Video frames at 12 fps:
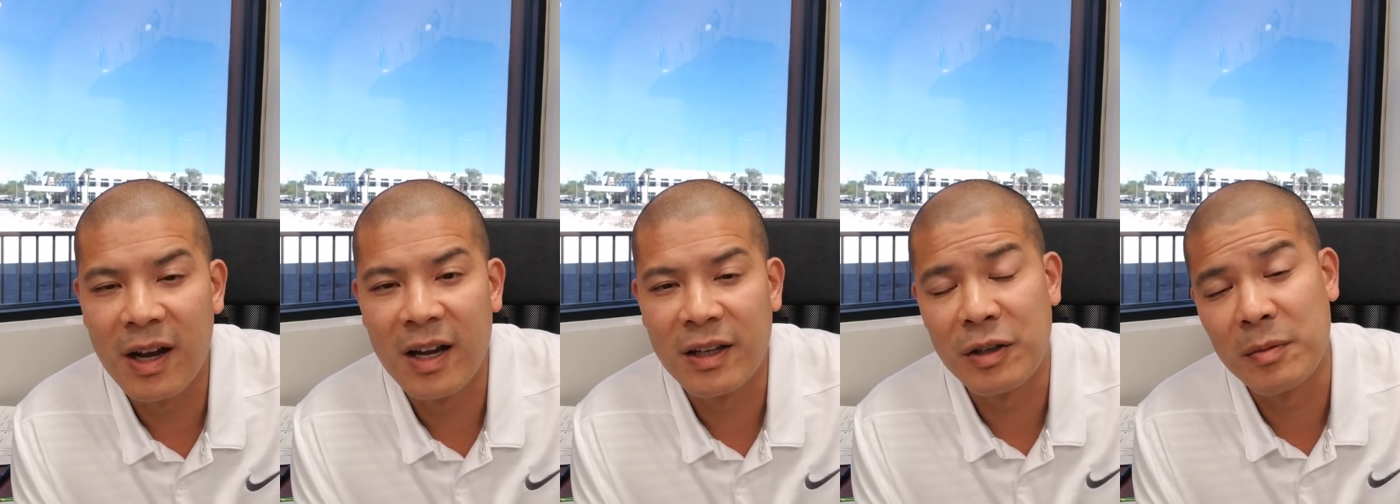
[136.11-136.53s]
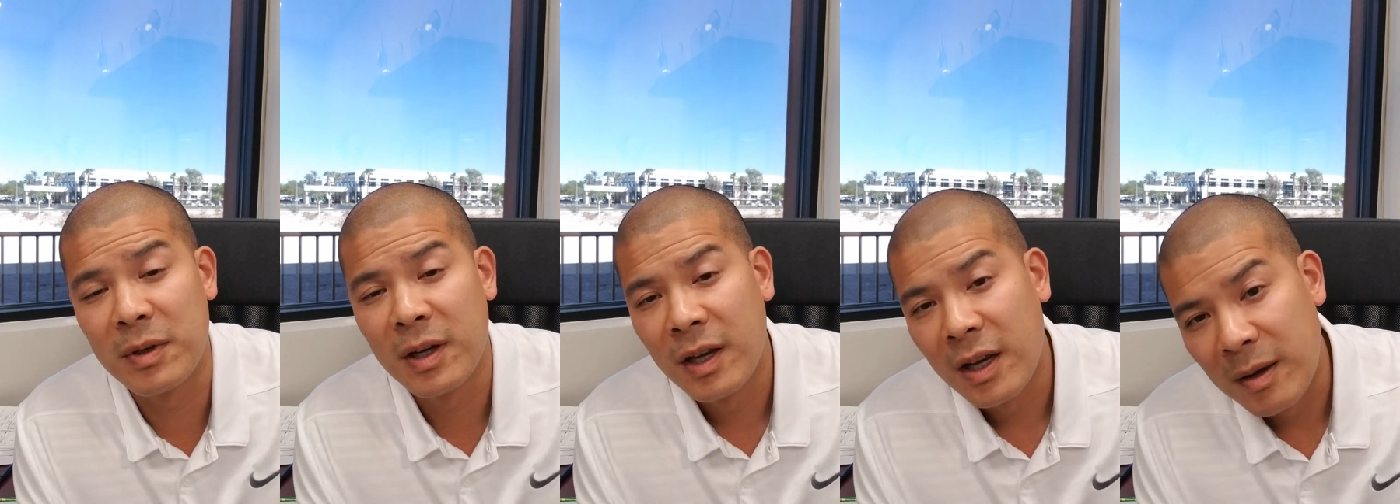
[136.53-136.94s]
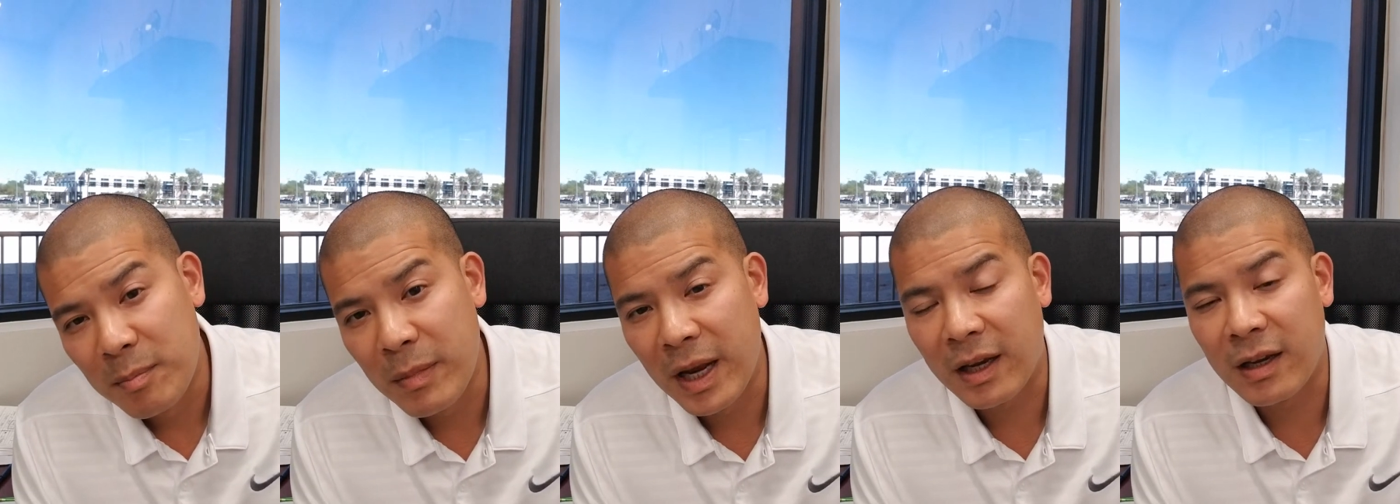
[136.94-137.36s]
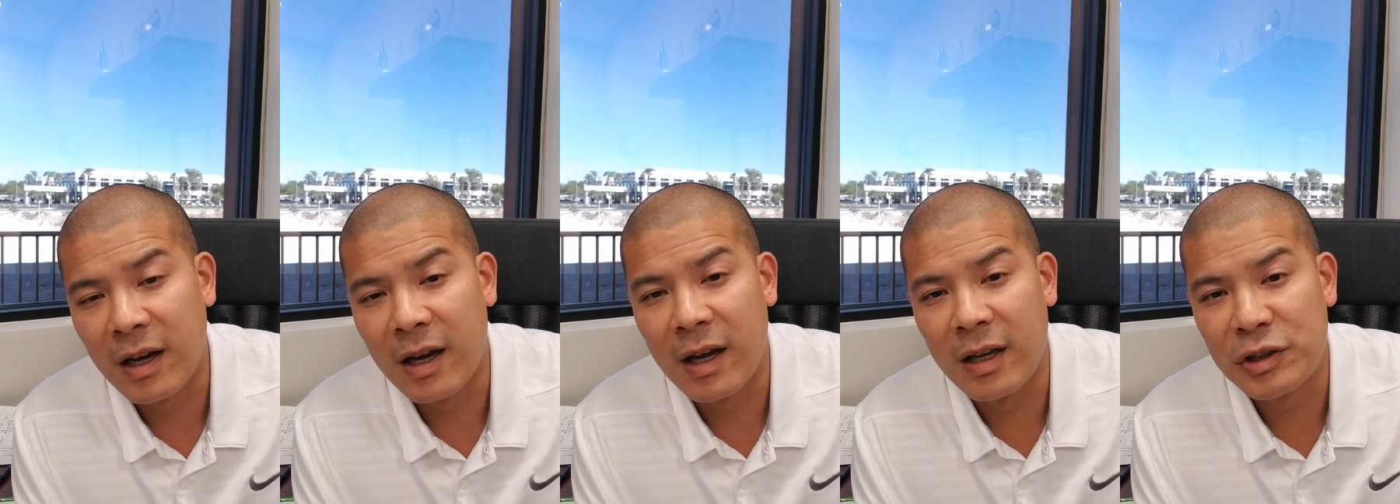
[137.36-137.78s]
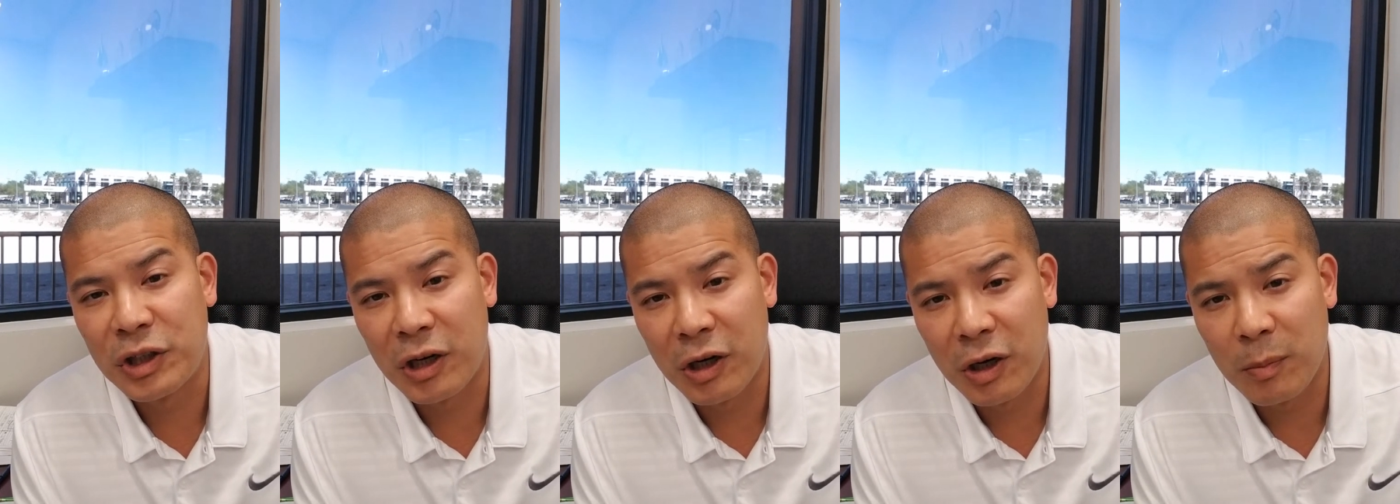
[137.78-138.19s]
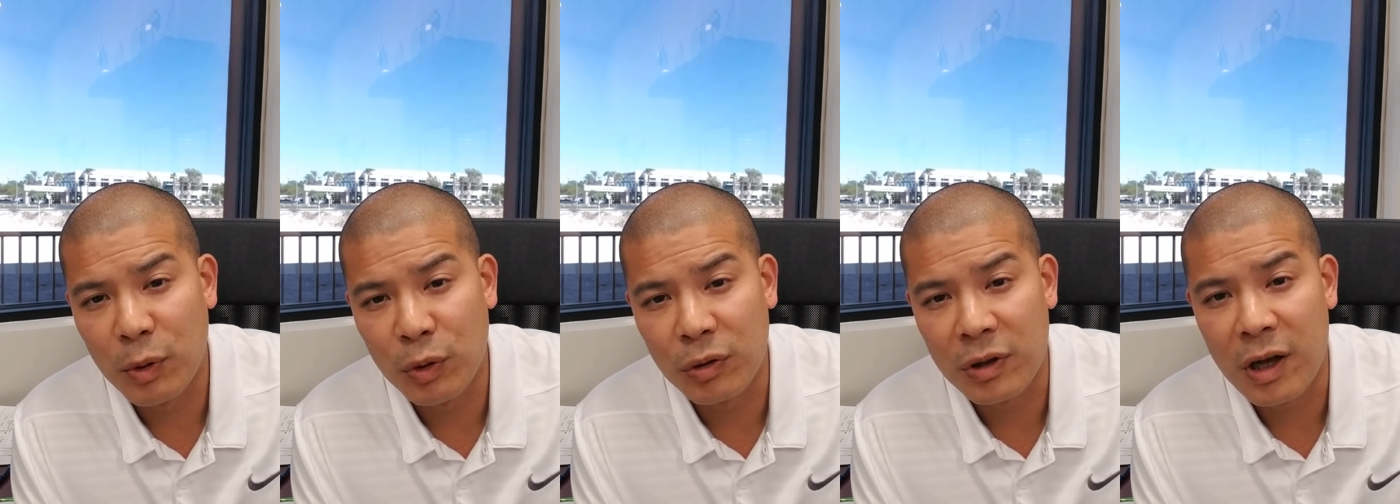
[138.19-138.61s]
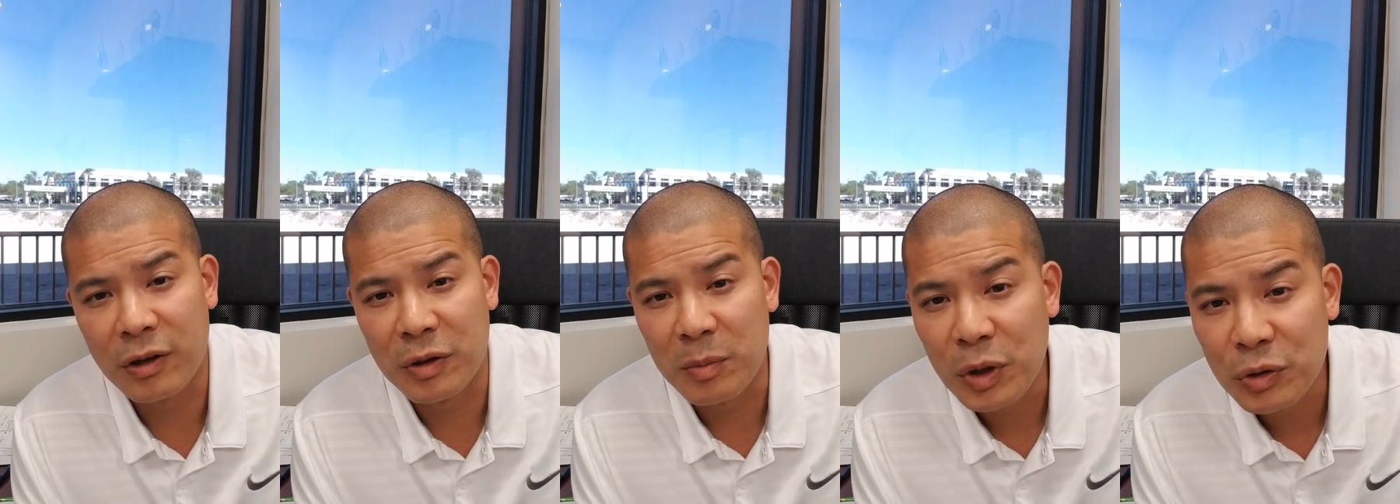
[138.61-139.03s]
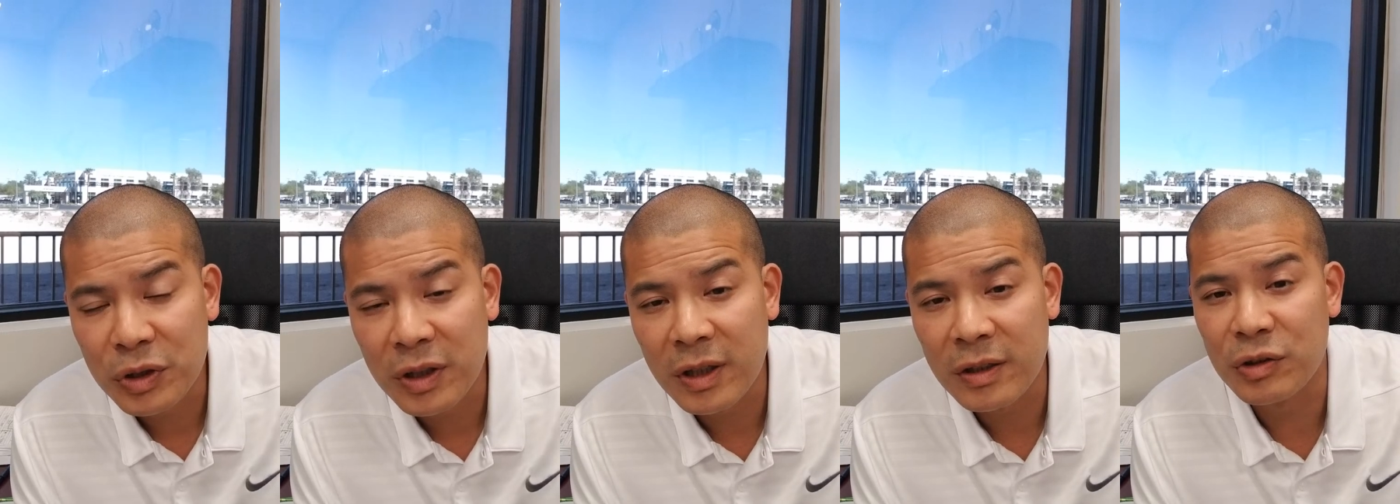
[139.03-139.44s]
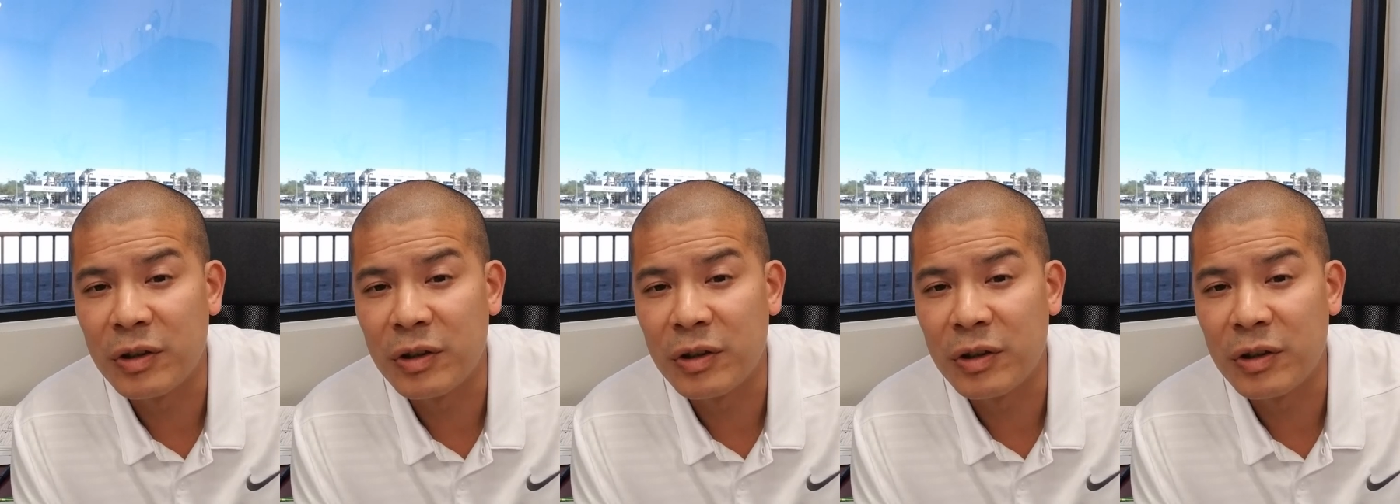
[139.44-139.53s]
You can make charitable contributions.